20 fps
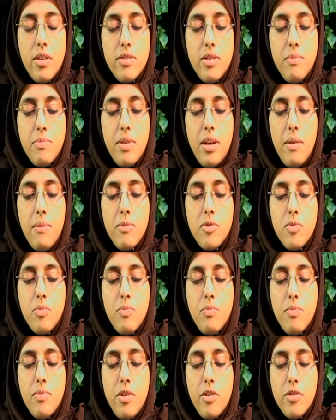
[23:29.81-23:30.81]
sometimes
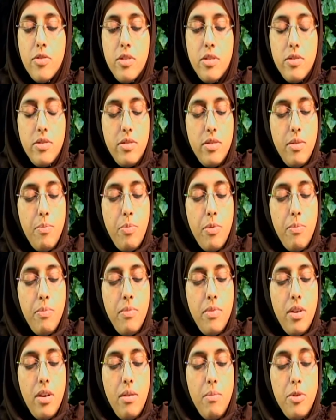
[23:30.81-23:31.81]
there's this
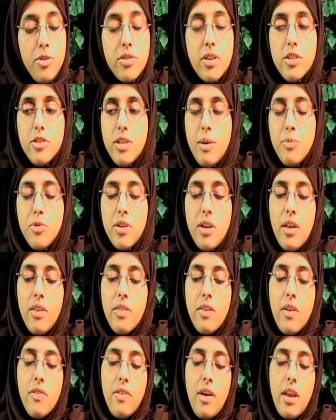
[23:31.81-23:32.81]
misconception, I
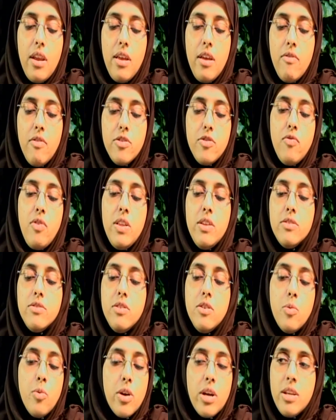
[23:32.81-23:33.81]
think, that if it's
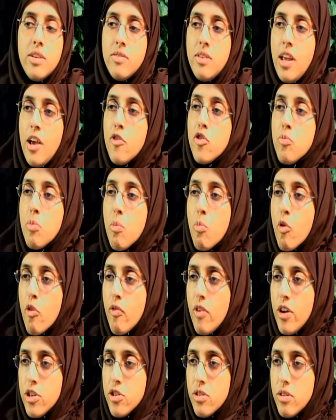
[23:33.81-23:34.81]
volunteer work, it doesn't have to be
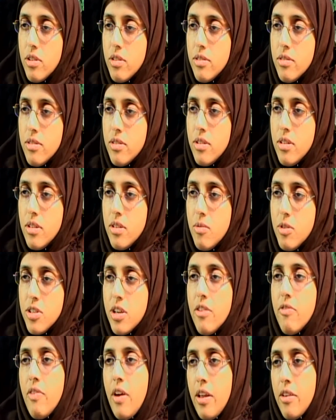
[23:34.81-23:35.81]
professional, which
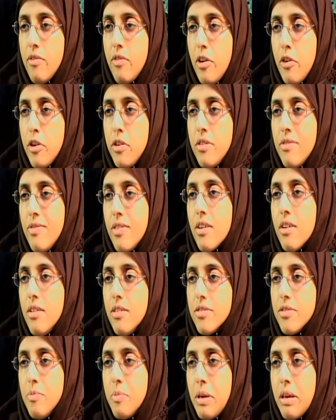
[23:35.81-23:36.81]
I find very
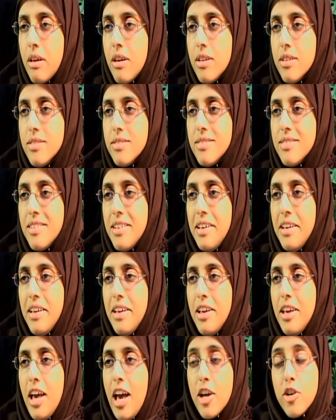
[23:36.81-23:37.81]
difficult, because
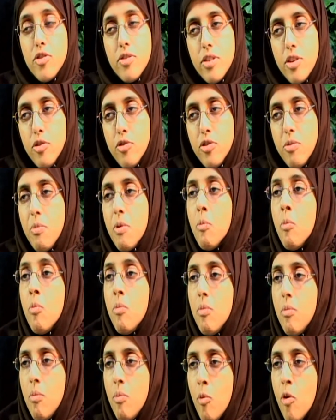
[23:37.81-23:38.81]
actually you should be
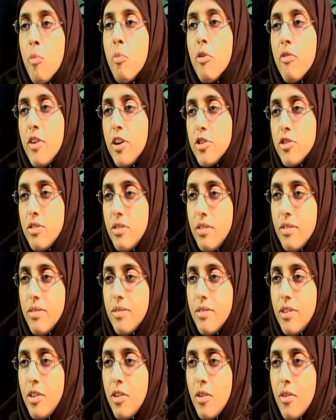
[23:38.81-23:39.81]
more professional,
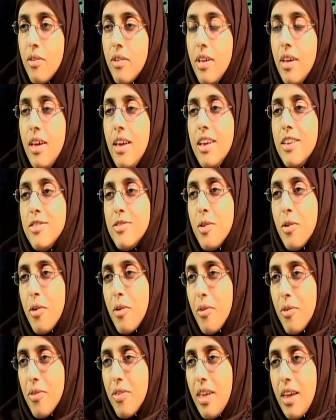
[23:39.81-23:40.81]
you know,
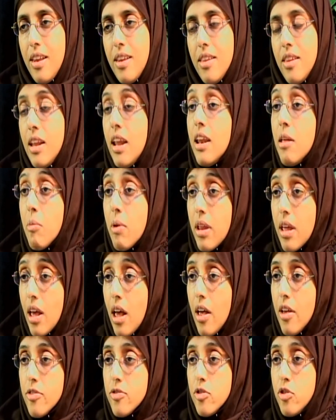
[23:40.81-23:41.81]
so than anybody
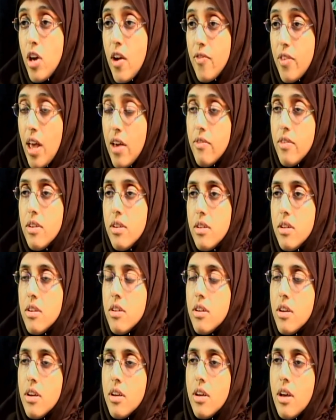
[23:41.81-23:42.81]
else. So you have to have
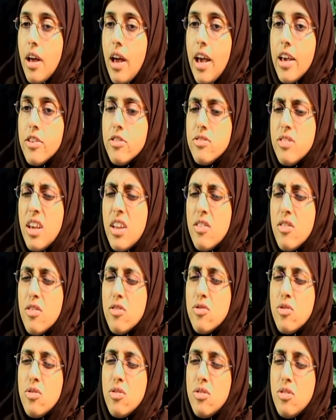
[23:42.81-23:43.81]
a high standard.
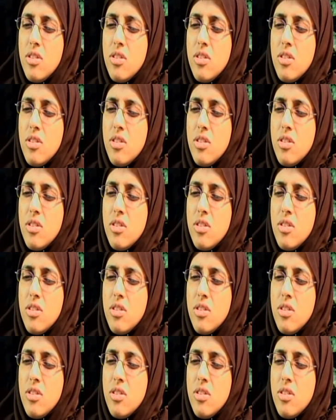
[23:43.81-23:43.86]
So